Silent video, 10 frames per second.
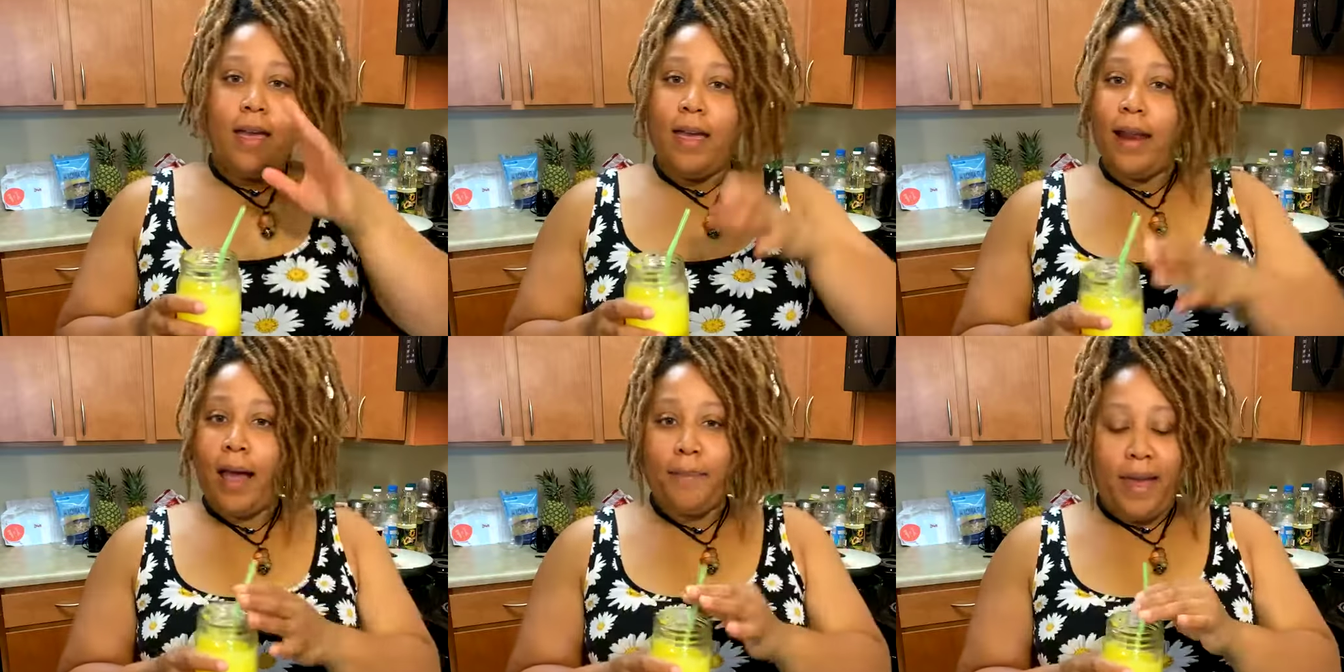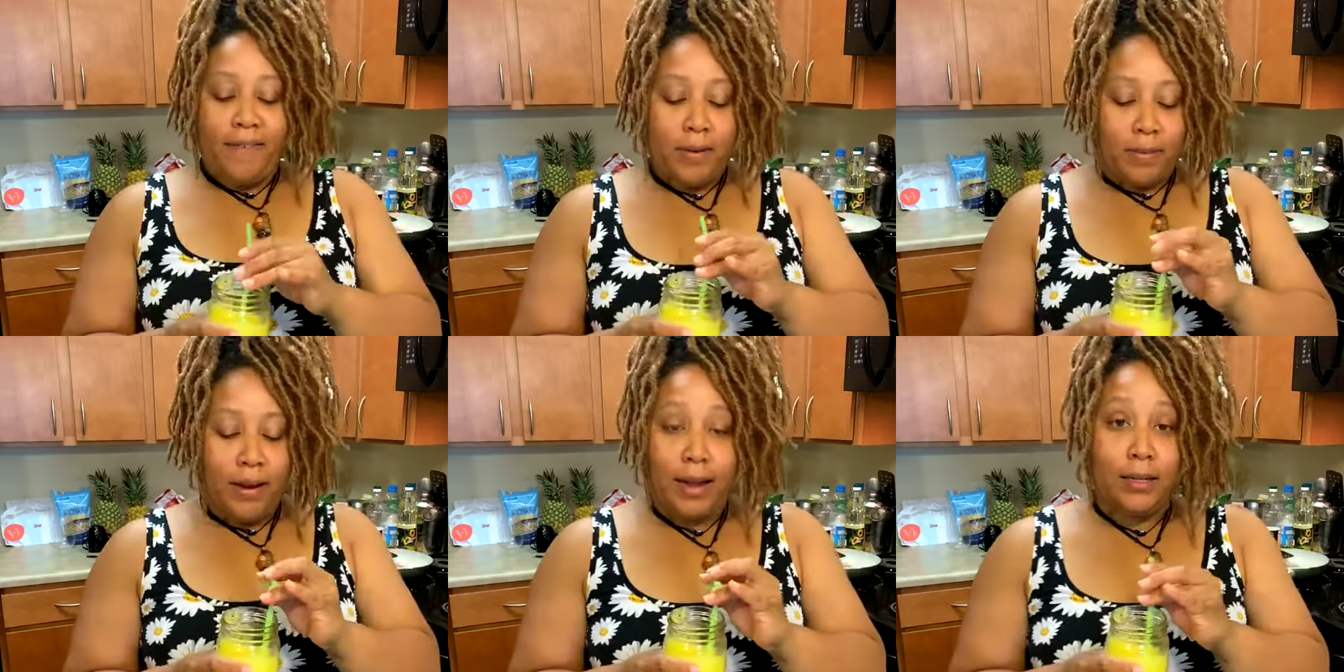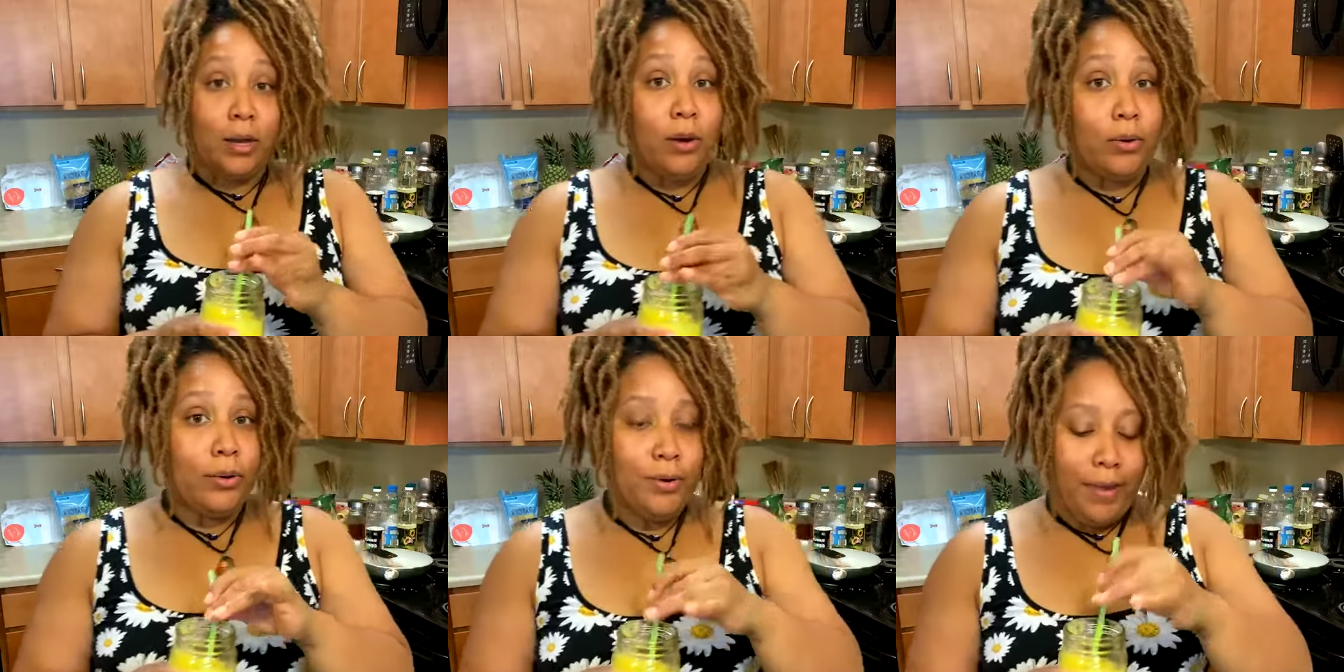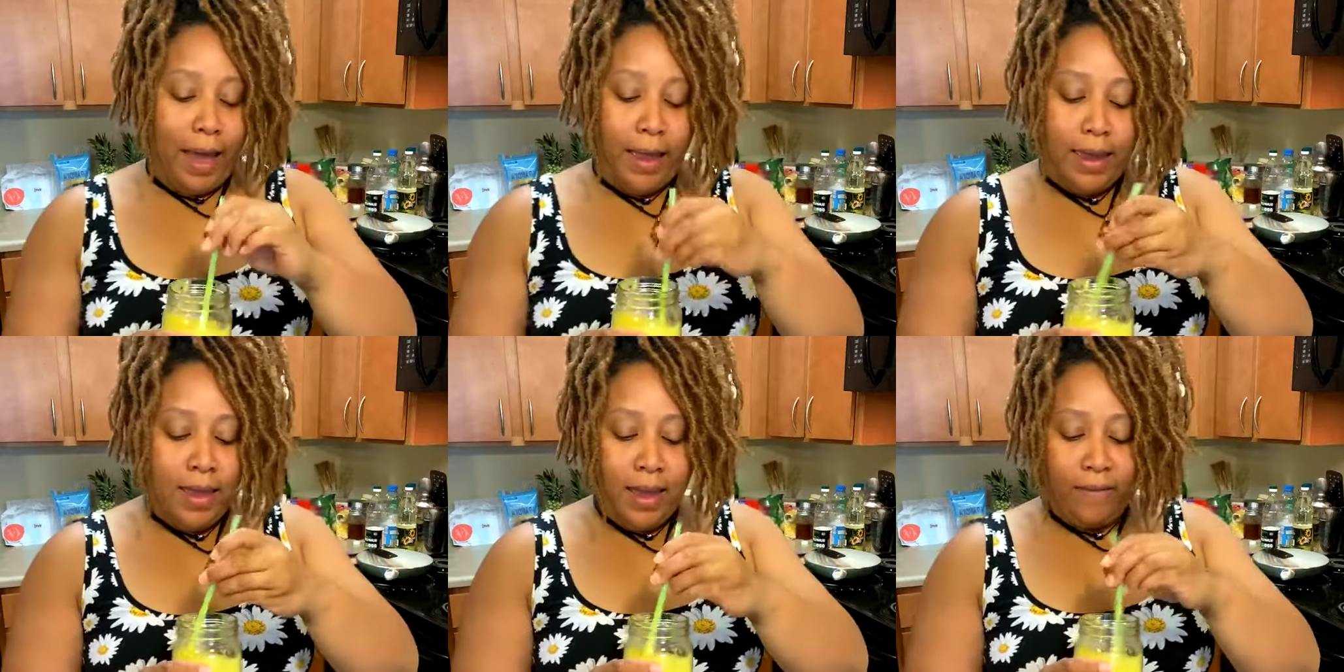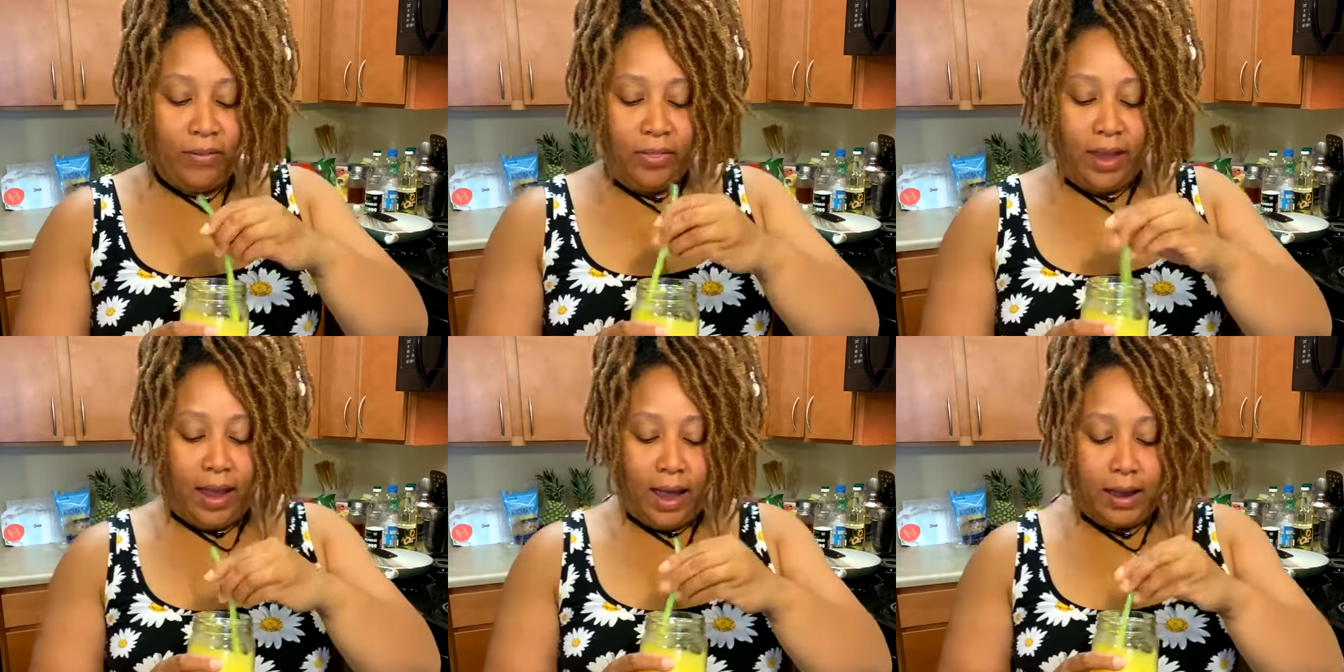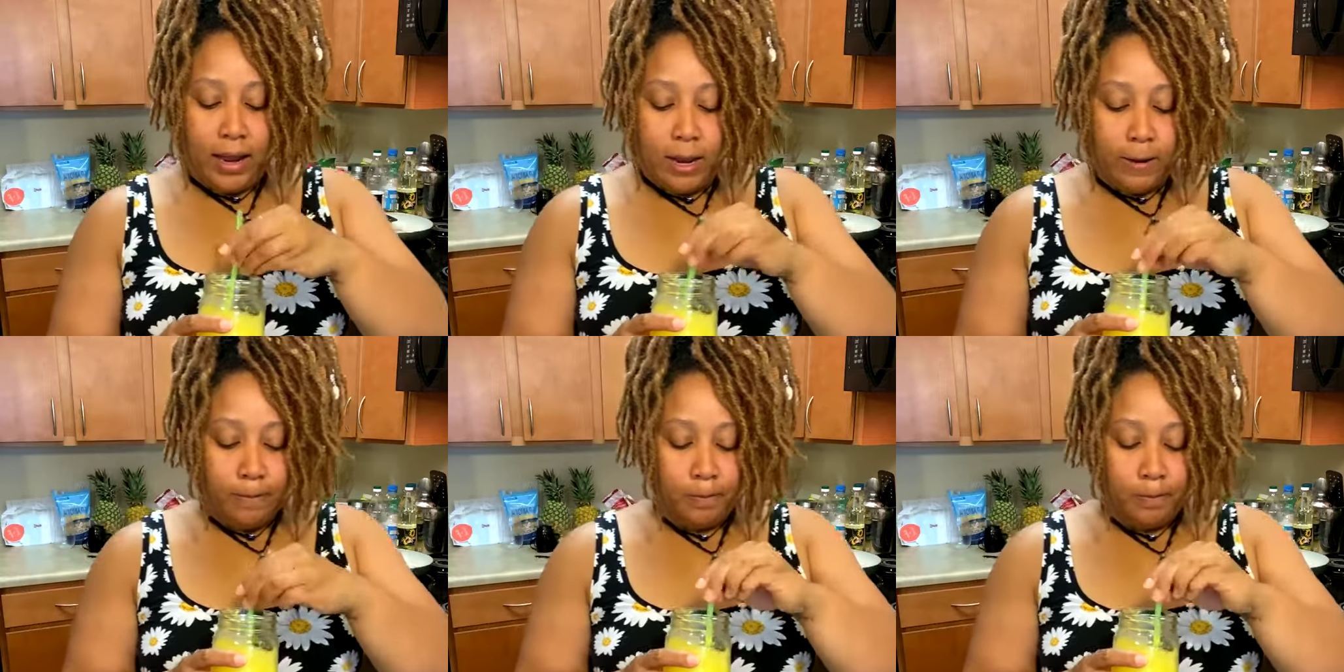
And I'll be having to be like, dude, you can't eat everything I eat.